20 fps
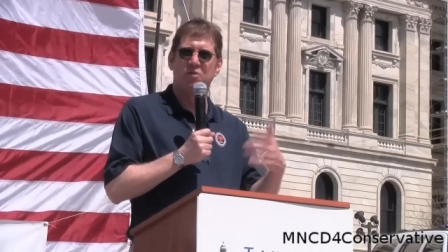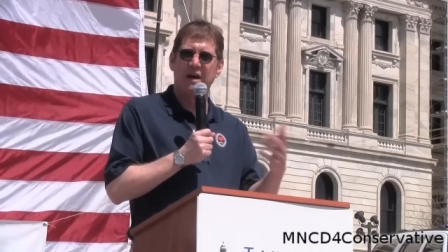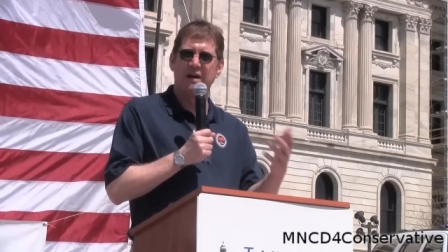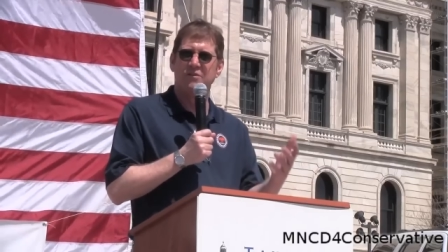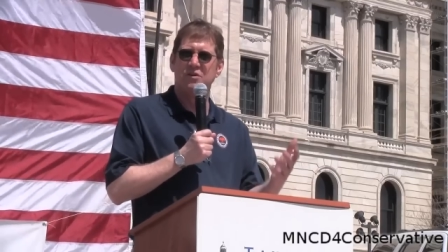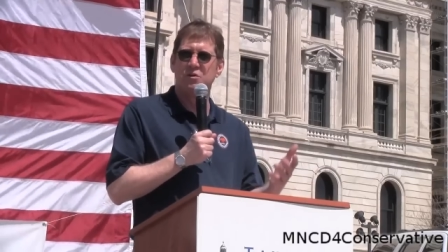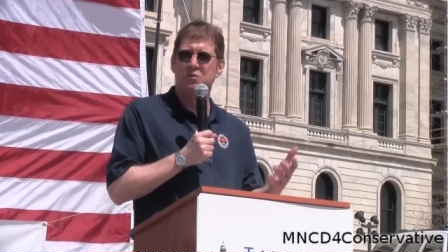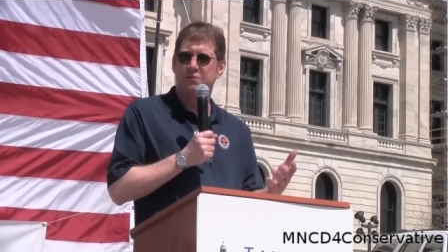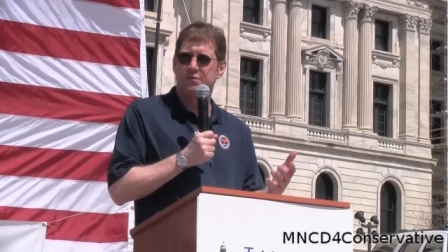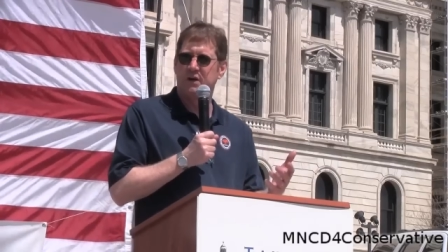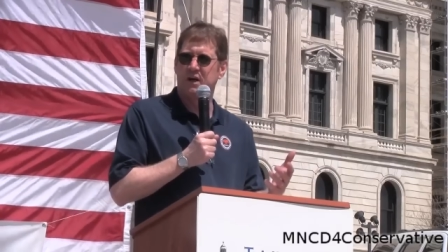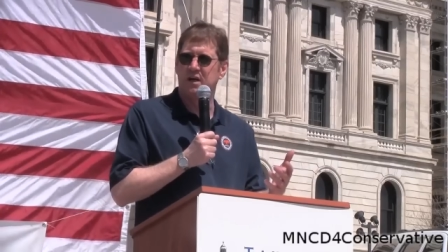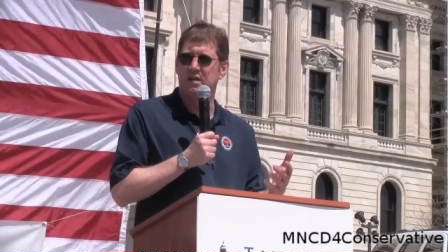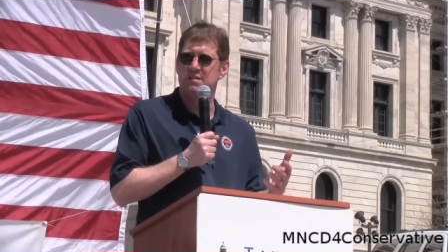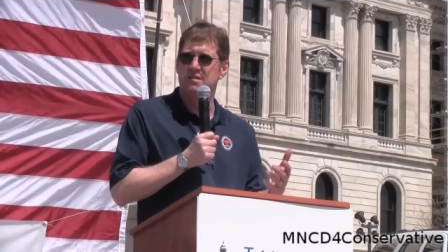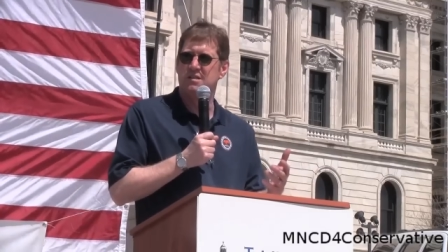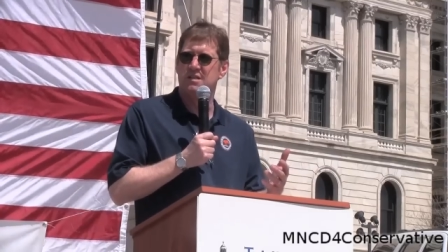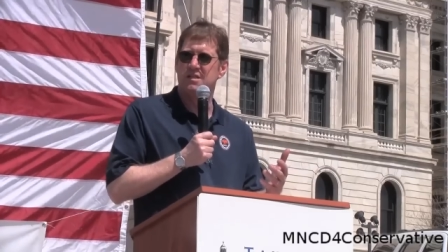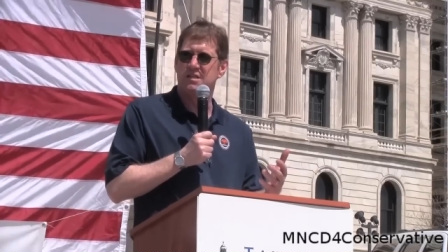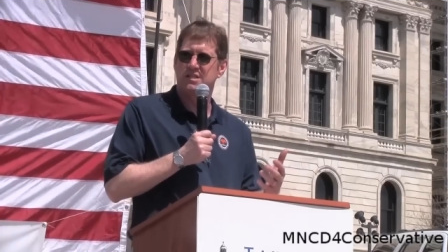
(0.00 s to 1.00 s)
revenue
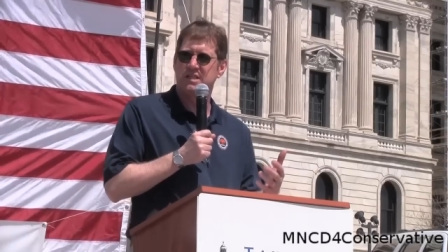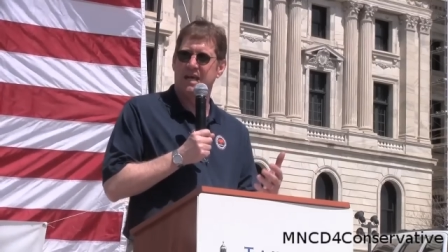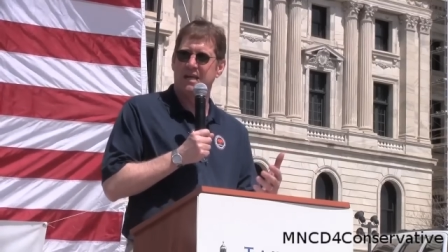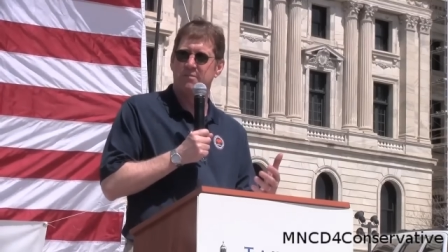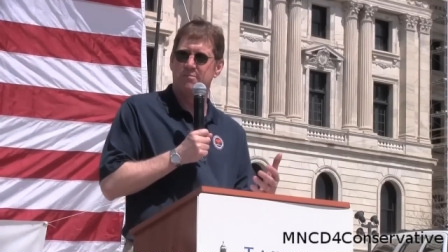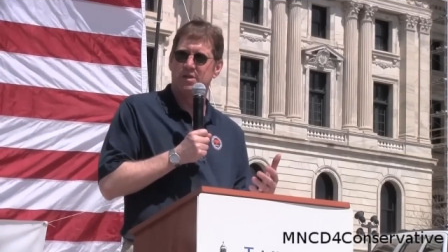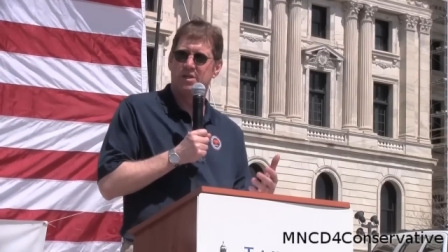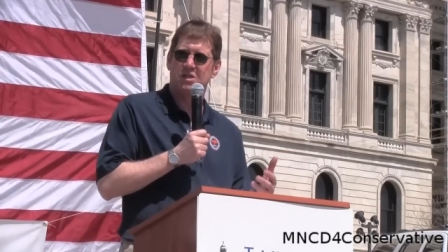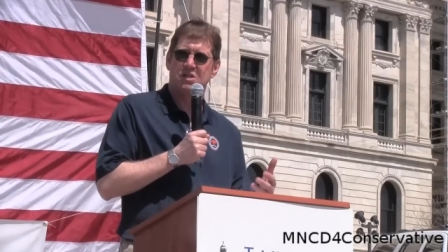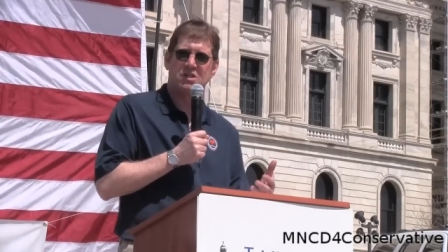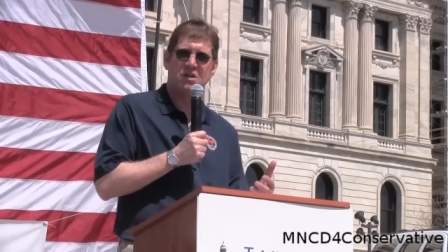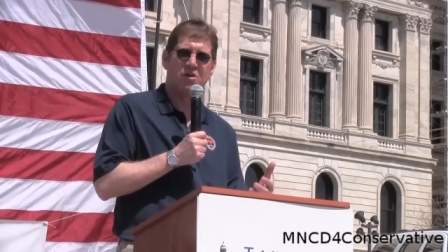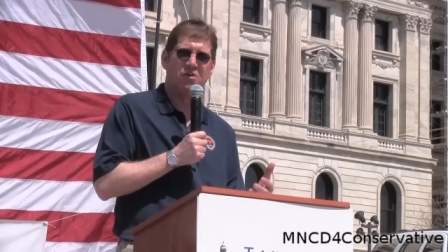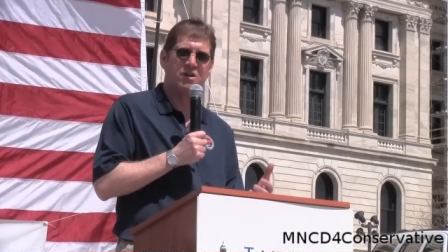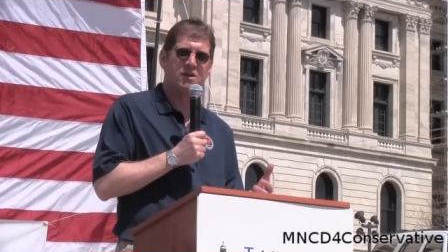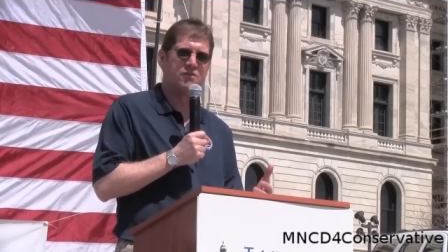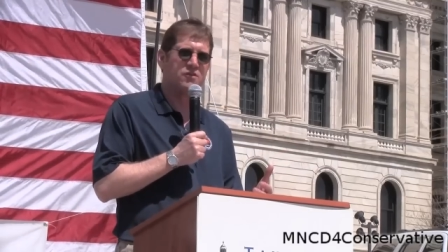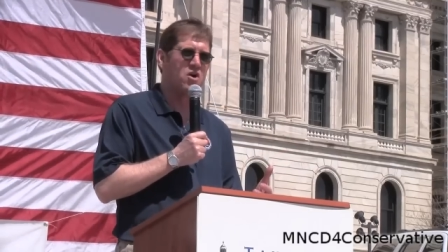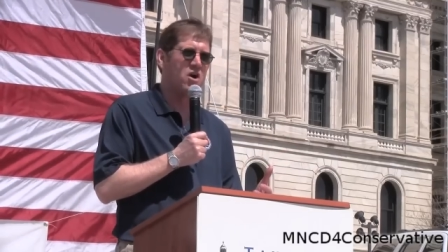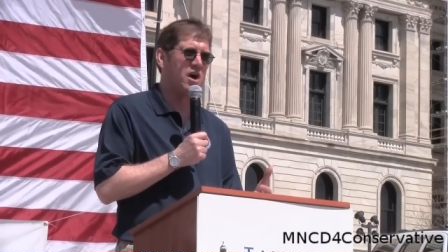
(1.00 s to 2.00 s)
funds in the state of
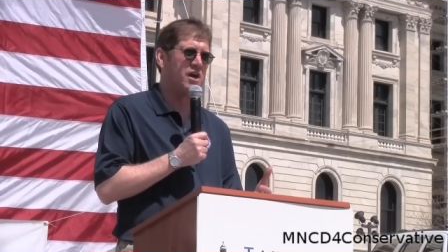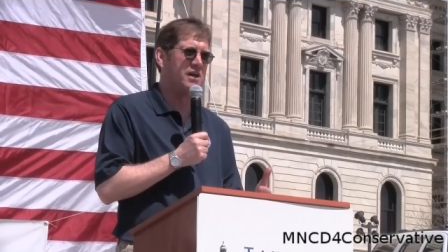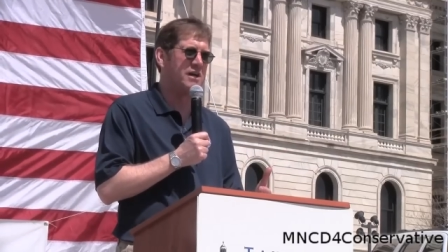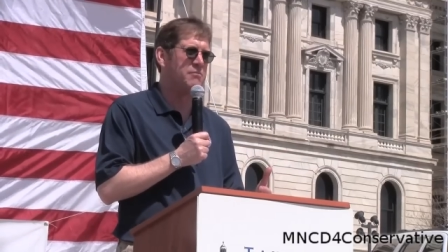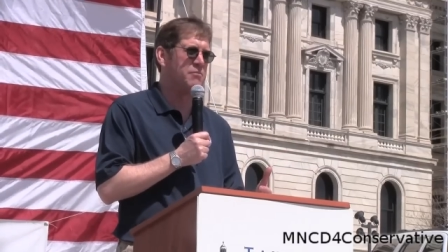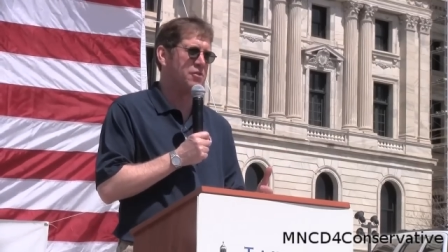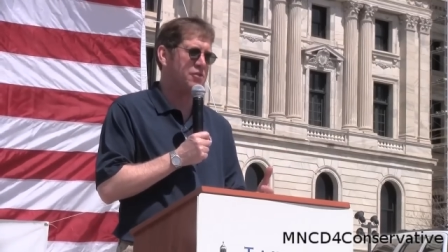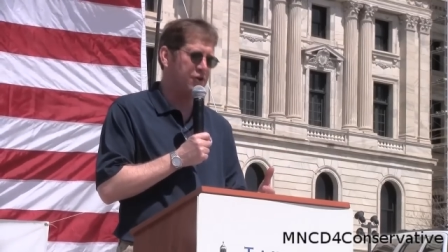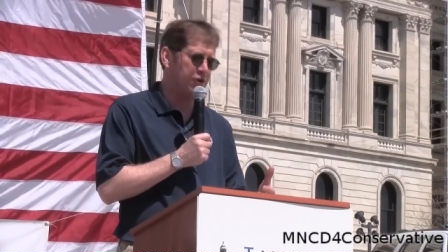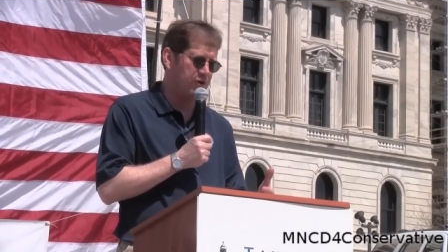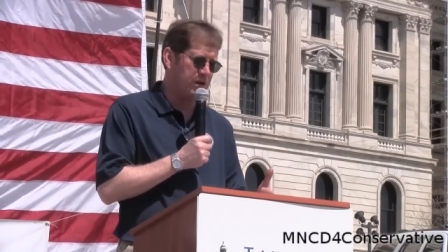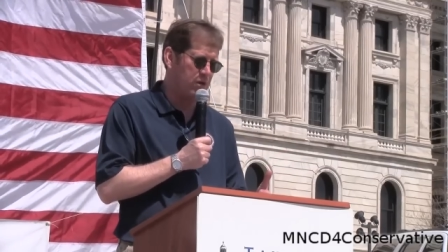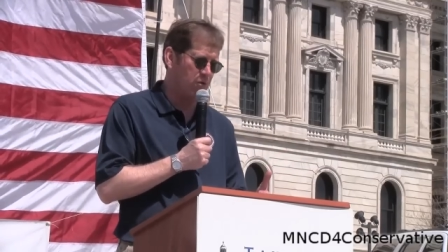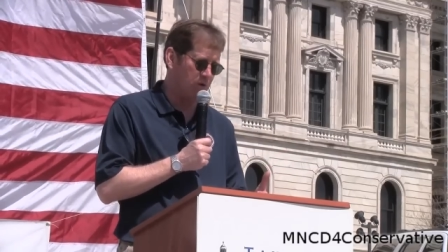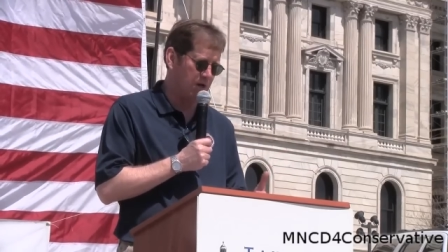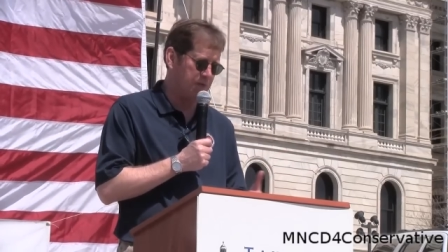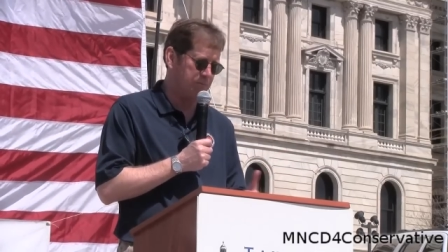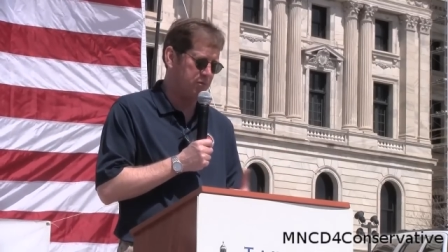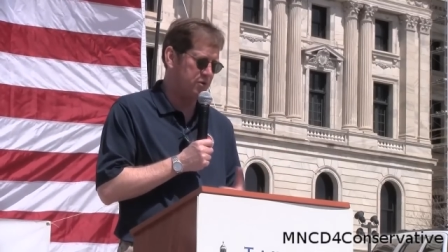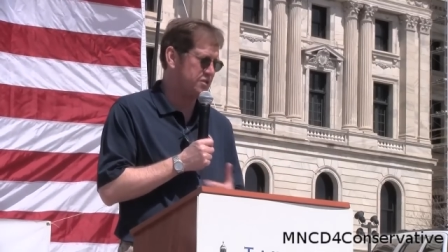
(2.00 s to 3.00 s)
Minnesota have gone up
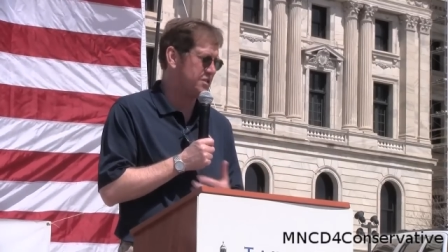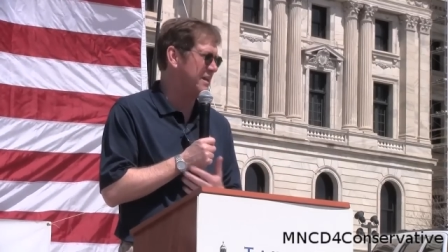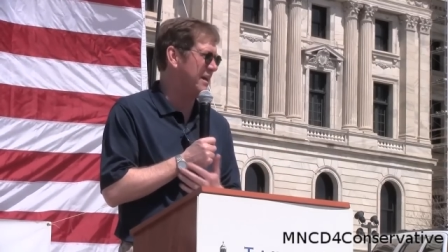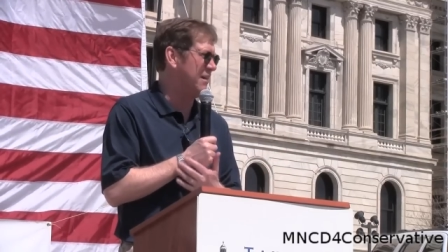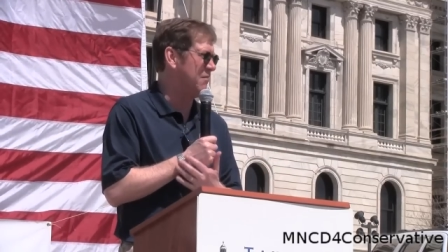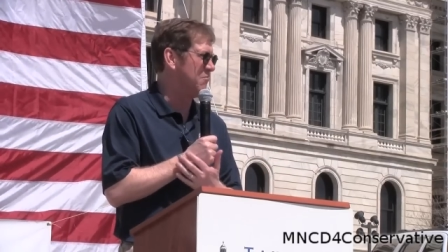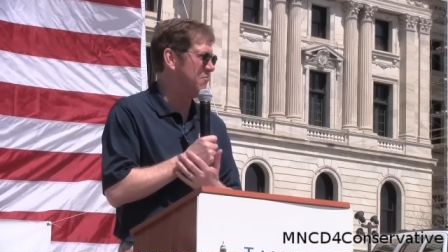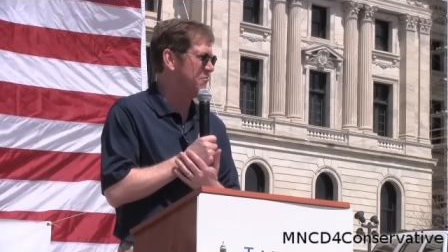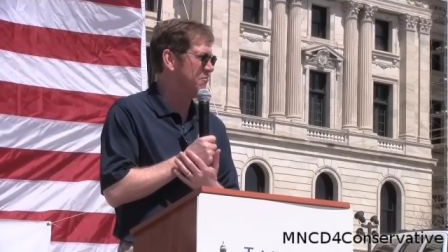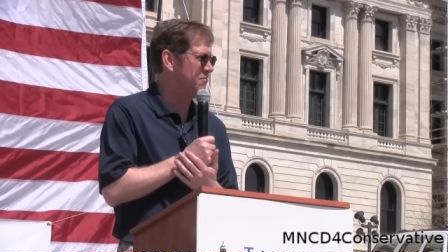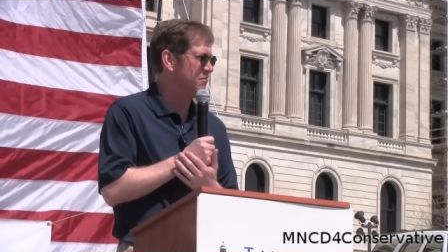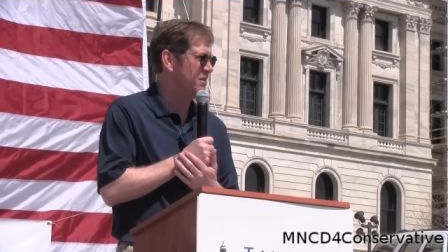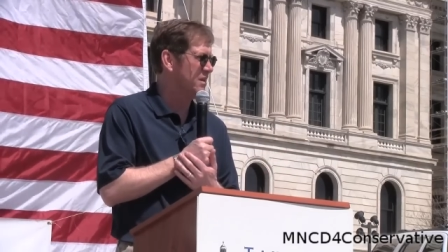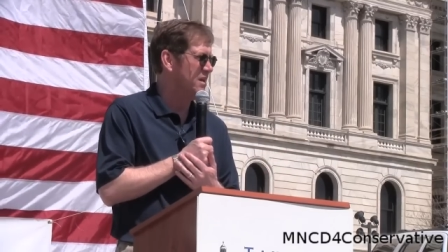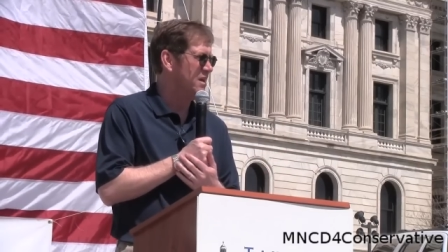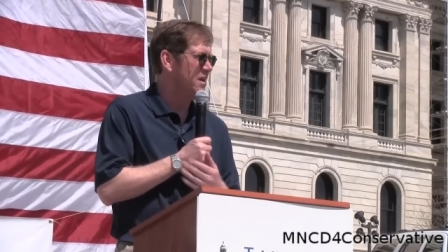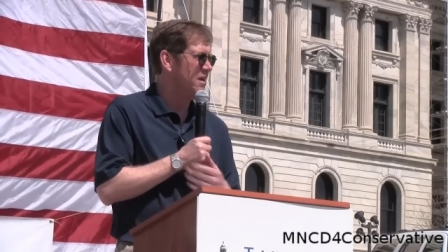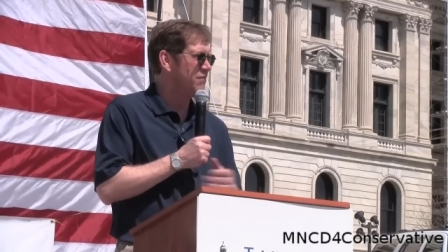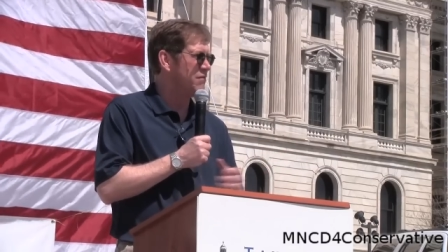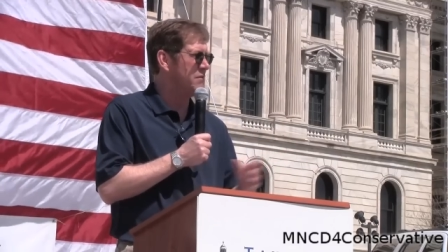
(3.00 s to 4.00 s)
31%.